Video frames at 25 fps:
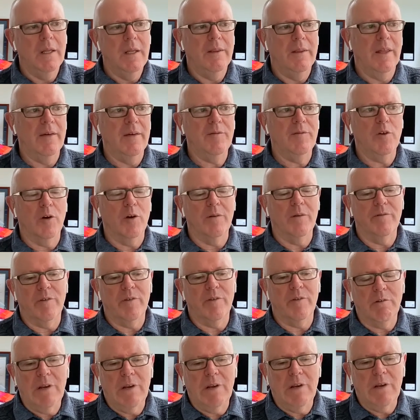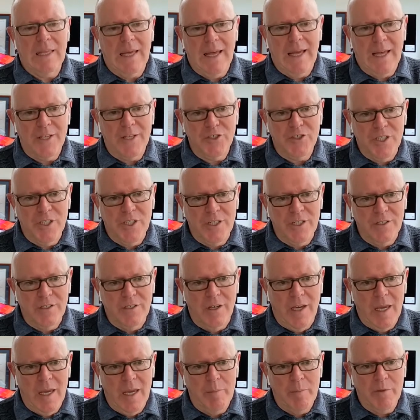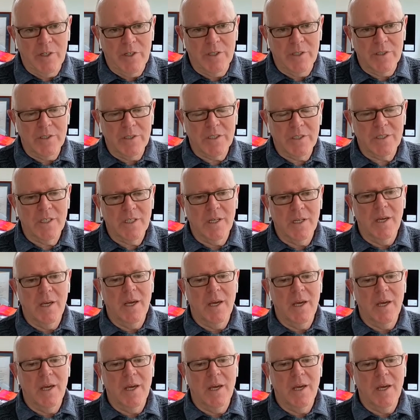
Yeah. They've got very large inner diameters,